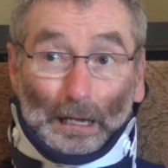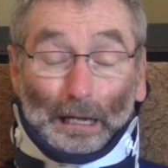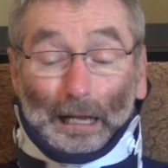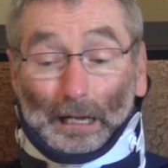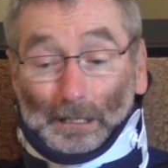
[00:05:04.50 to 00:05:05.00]

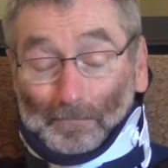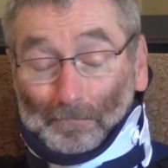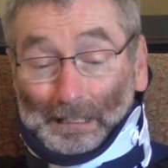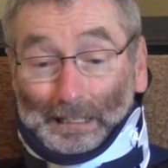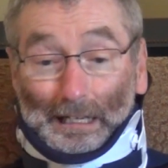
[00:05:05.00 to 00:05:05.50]
And
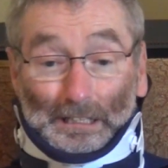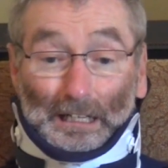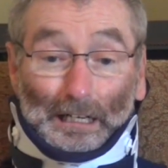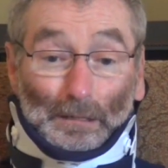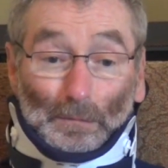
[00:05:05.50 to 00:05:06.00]
at that
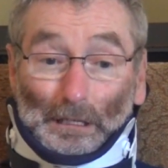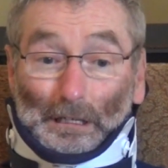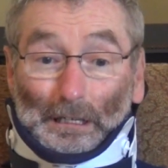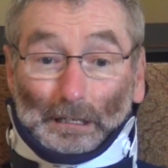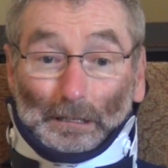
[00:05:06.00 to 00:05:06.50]
time,
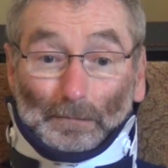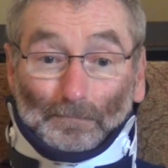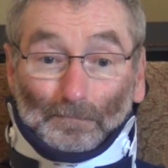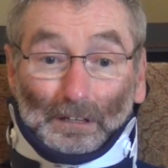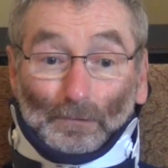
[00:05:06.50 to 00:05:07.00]

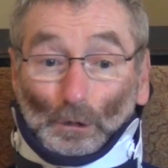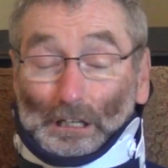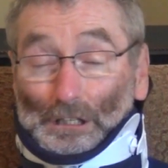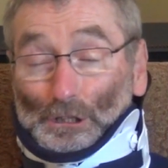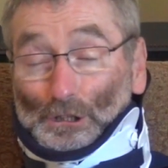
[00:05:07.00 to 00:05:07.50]

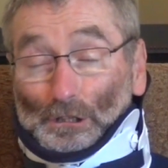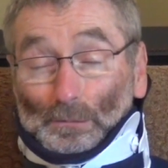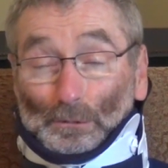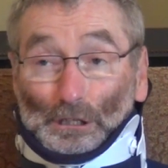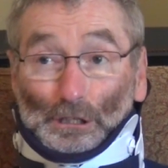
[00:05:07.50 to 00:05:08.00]
vocations to the
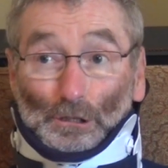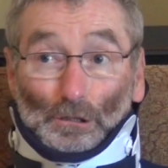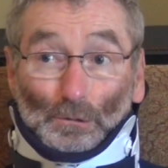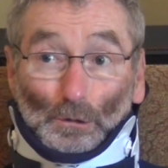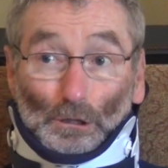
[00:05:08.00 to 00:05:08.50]

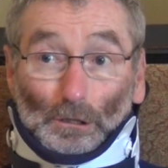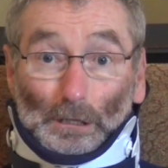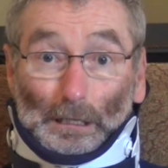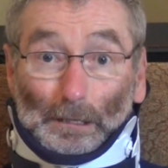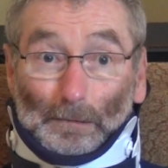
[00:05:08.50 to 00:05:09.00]
priesthood were
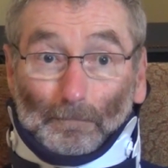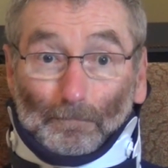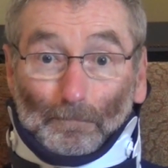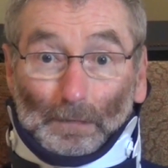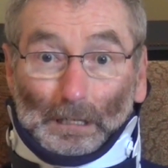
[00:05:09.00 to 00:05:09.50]

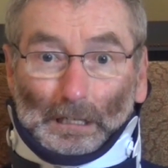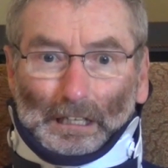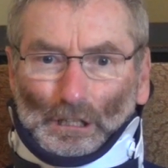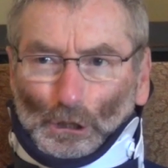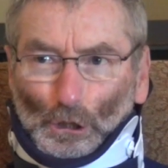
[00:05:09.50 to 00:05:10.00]

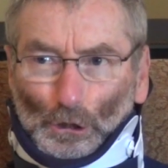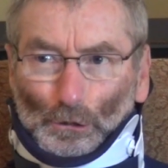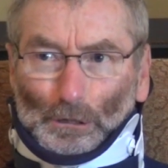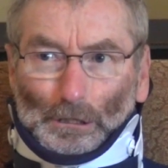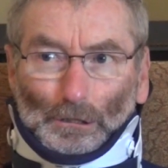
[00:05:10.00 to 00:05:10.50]

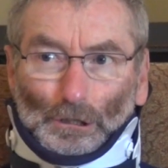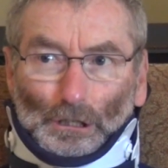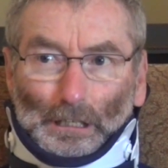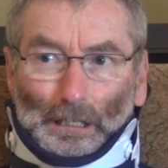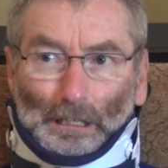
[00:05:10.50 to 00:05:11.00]
encouraged,
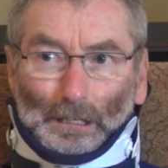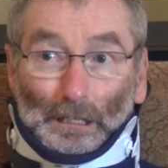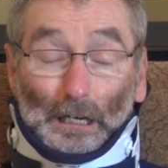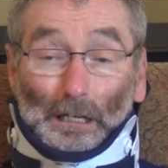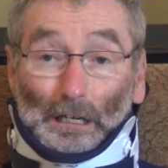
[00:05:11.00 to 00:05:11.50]
and
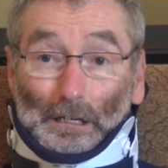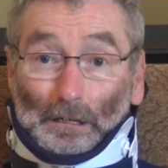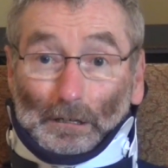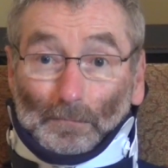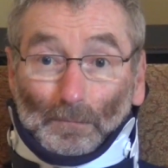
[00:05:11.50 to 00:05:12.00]

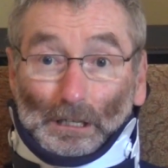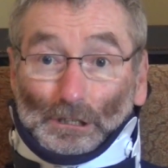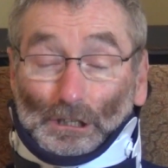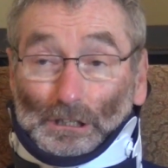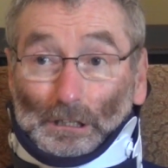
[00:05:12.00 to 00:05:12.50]

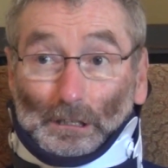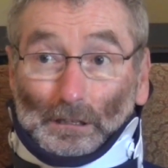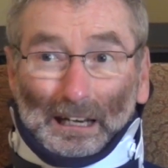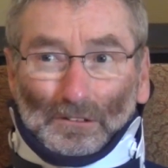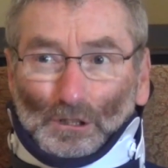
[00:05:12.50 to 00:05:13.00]
just a
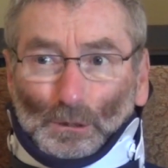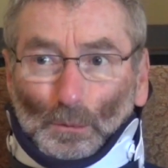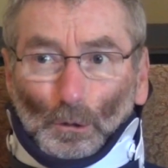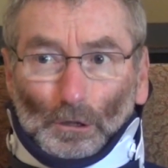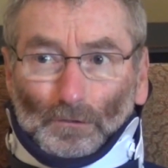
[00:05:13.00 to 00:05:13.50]
lot of
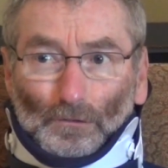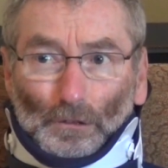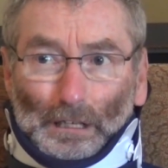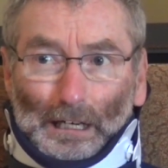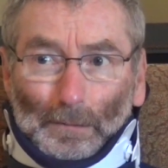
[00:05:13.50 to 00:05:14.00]
support for
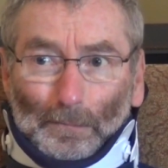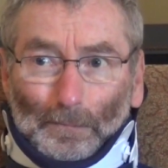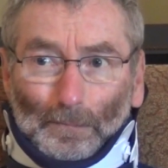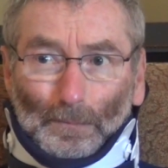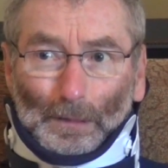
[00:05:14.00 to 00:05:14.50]
that.
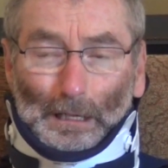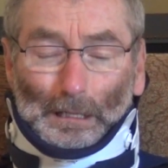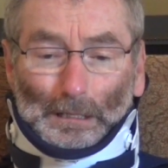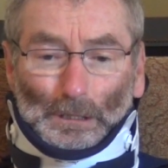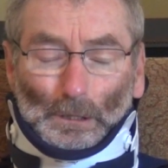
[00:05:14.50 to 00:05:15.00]

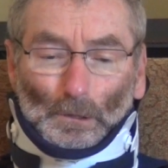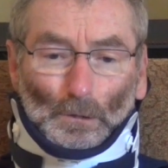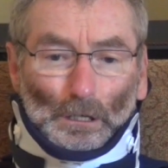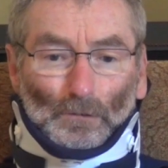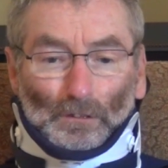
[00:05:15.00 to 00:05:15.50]
So
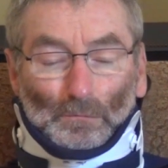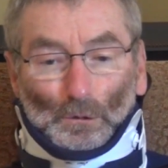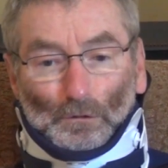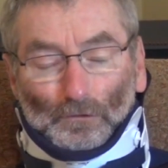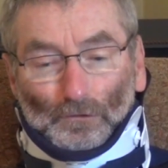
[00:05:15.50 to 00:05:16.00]
we
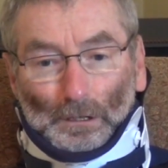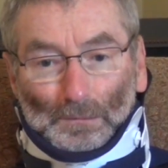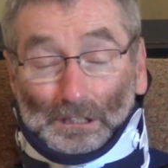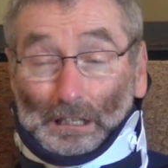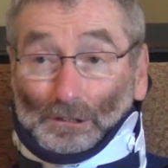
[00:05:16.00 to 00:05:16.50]
moved from the
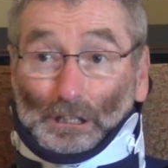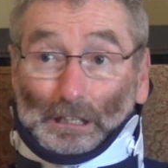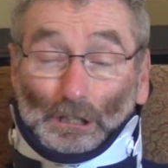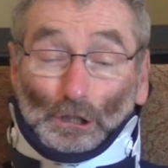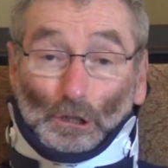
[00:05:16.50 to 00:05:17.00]
south side
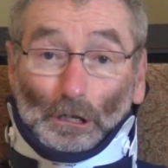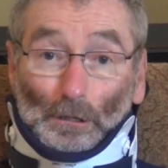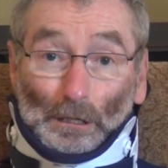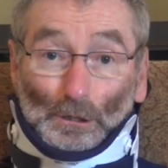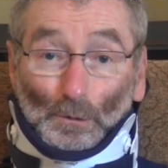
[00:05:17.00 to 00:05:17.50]
of Chicago
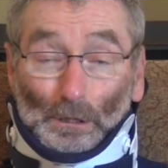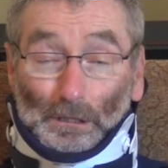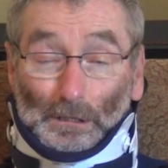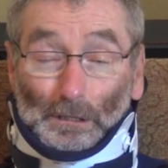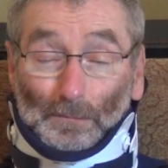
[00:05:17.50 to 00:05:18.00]
out to one of
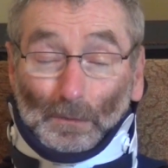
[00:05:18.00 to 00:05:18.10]
the